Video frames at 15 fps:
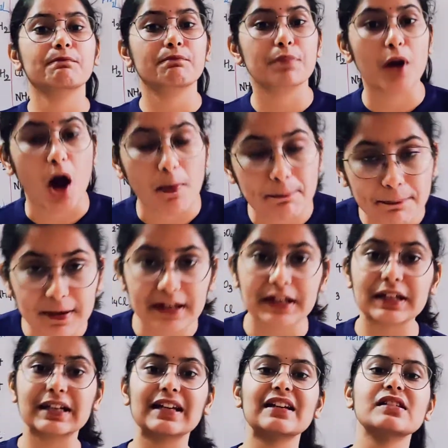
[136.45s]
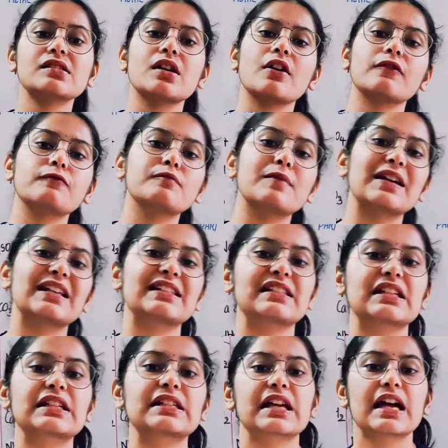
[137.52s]
properties of
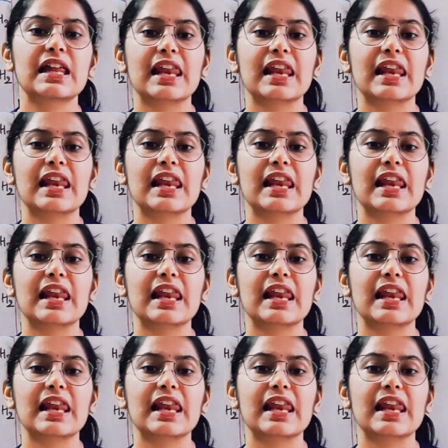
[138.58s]
bases,